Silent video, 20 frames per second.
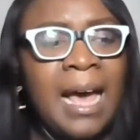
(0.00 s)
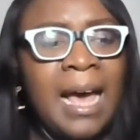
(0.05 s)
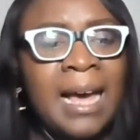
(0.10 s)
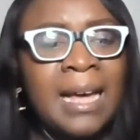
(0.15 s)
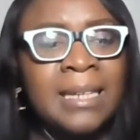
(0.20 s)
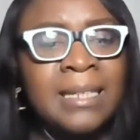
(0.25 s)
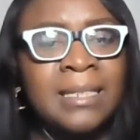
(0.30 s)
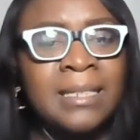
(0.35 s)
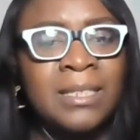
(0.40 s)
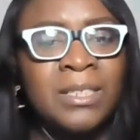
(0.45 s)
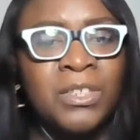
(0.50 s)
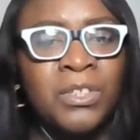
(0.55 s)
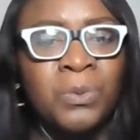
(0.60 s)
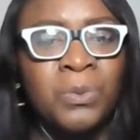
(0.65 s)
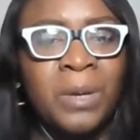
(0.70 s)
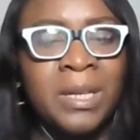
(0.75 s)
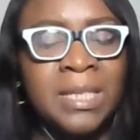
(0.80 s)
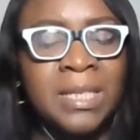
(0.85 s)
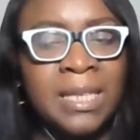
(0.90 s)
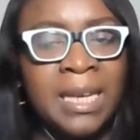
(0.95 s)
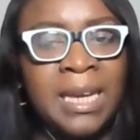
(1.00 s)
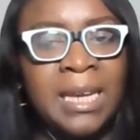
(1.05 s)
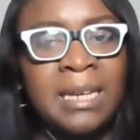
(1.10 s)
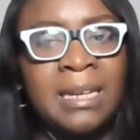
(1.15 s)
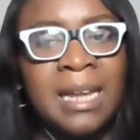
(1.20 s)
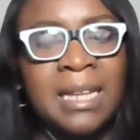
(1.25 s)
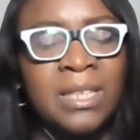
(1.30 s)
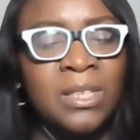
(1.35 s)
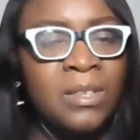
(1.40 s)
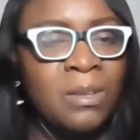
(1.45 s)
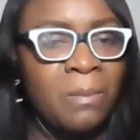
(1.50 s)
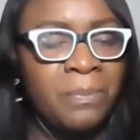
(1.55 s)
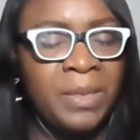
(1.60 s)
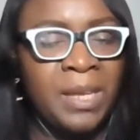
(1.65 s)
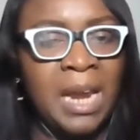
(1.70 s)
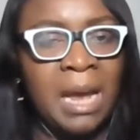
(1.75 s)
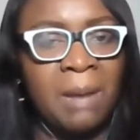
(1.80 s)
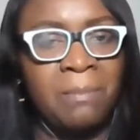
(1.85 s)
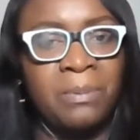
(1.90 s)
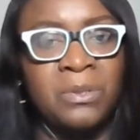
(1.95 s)
And you are saying that
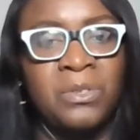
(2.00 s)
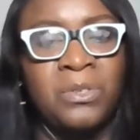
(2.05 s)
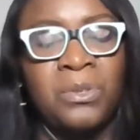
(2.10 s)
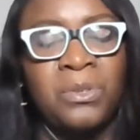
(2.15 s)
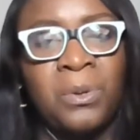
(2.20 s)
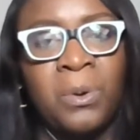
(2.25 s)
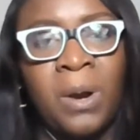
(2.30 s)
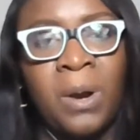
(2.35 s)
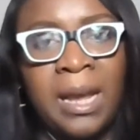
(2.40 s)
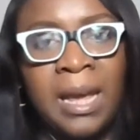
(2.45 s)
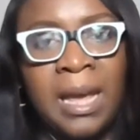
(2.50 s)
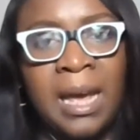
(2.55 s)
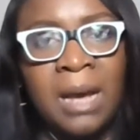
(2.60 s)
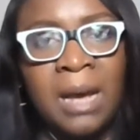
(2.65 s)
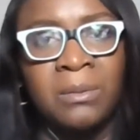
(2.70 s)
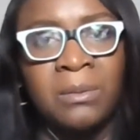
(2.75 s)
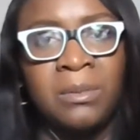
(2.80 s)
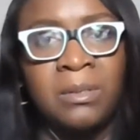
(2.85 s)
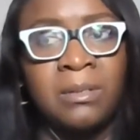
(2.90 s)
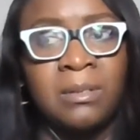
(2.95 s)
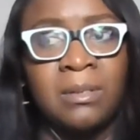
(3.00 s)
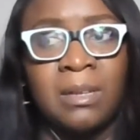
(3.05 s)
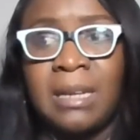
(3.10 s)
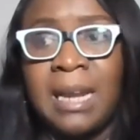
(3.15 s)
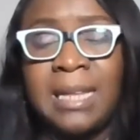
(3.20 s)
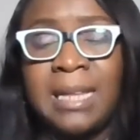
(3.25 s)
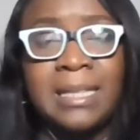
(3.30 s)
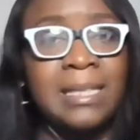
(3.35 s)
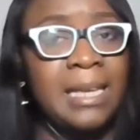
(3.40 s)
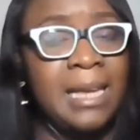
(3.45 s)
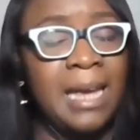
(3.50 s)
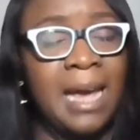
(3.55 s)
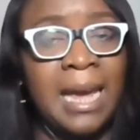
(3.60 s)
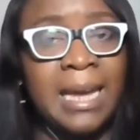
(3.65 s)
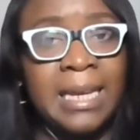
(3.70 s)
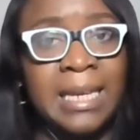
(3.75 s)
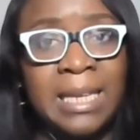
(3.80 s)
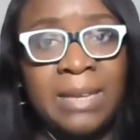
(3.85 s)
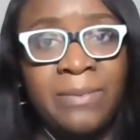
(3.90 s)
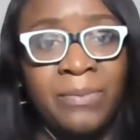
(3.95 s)
something happens to your account. Let's say
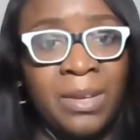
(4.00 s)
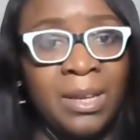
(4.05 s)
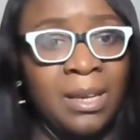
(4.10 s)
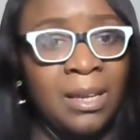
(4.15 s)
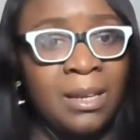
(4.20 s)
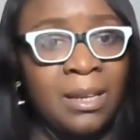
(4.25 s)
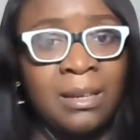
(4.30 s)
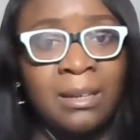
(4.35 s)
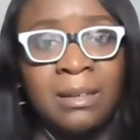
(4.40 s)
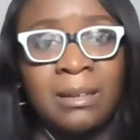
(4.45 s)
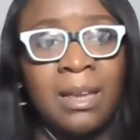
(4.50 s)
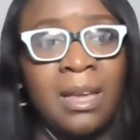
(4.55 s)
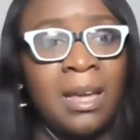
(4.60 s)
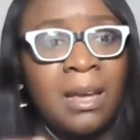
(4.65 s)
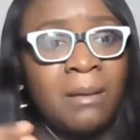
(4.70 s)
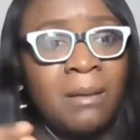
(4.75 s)
I live in